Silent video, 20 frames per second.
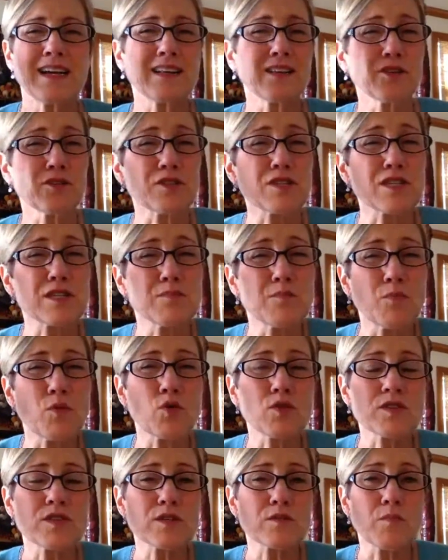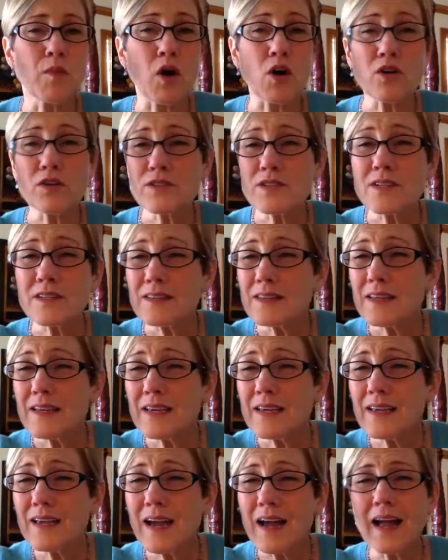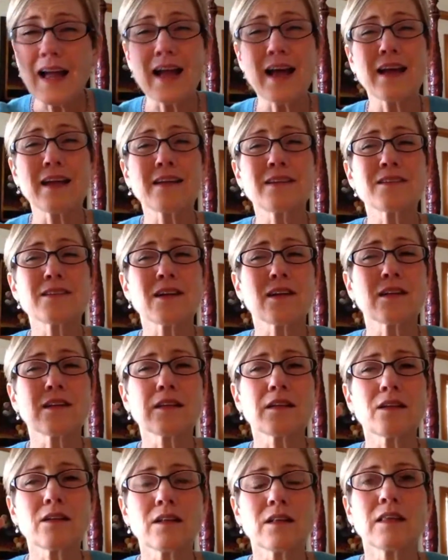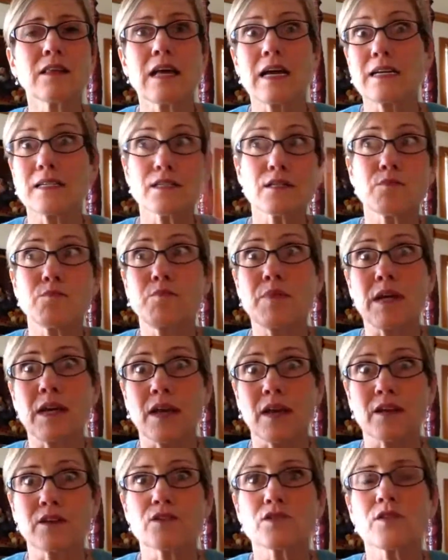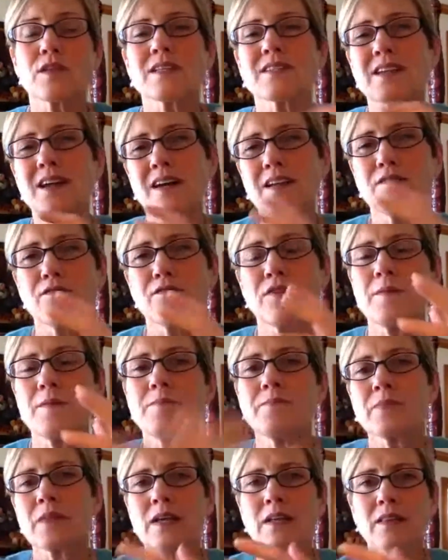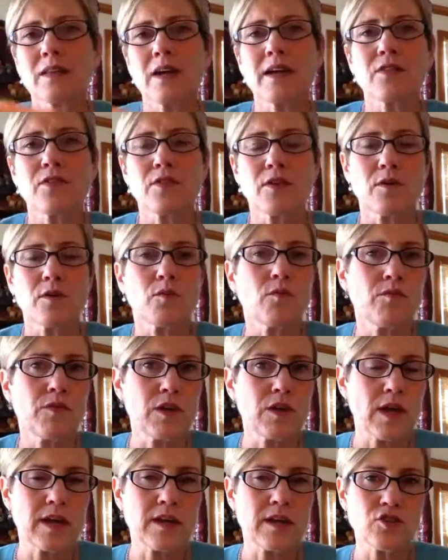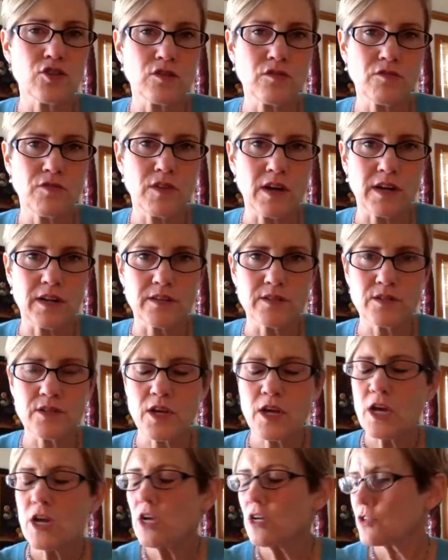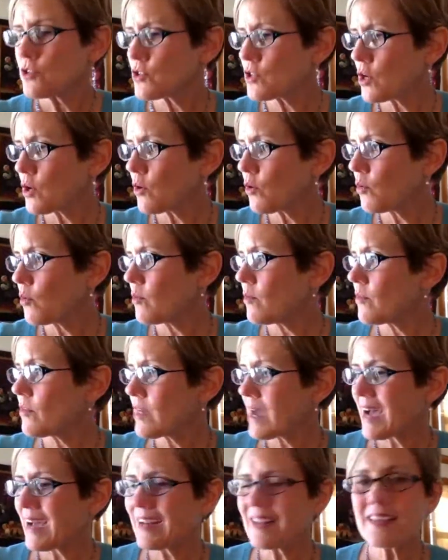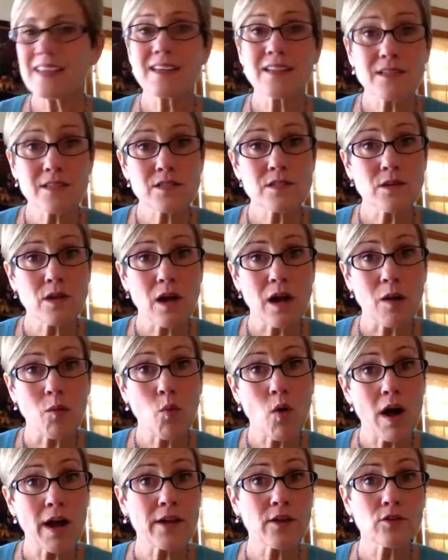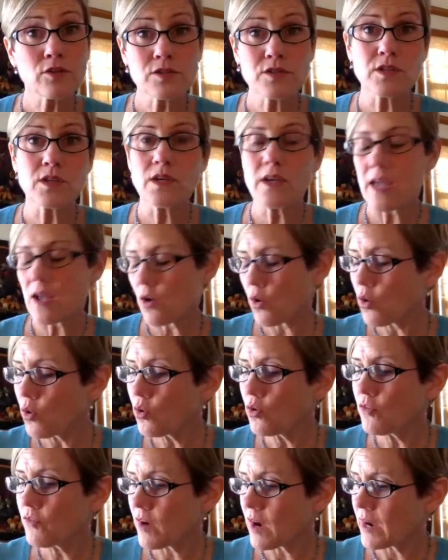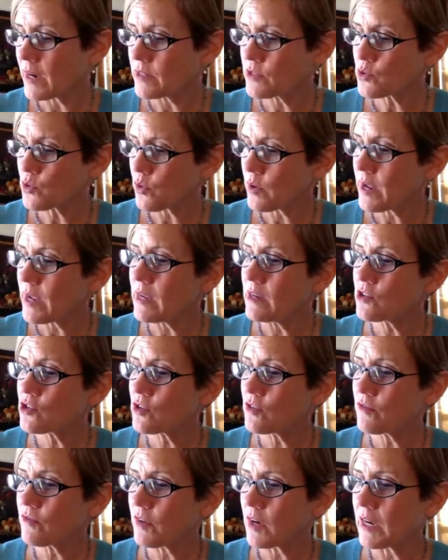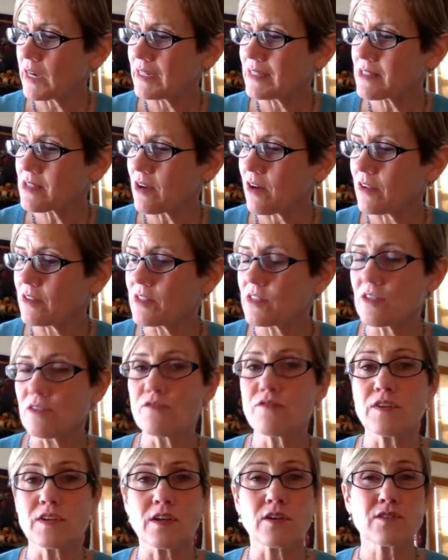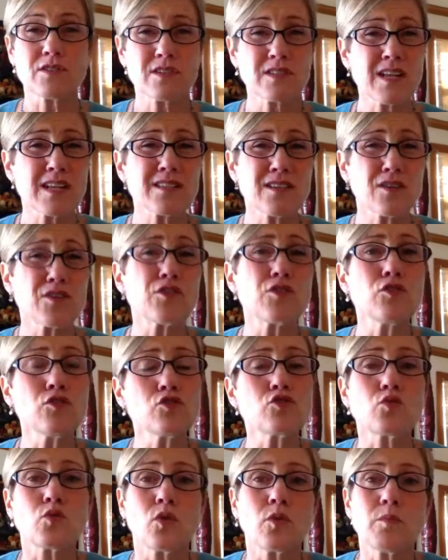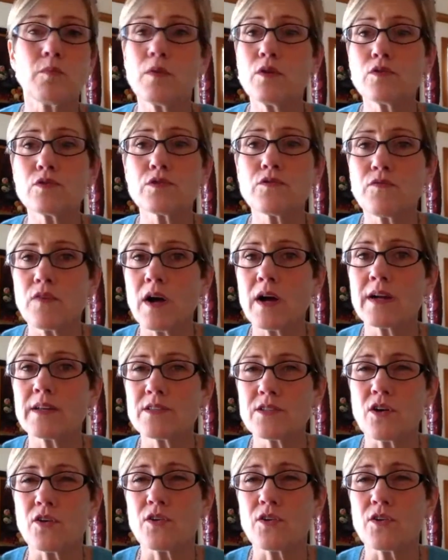smartly and a little less big. So that's kind of like the ancient vines. So that is why you'll see old vines or ancient vines on Zinfandels, because that's unusual. Most vines are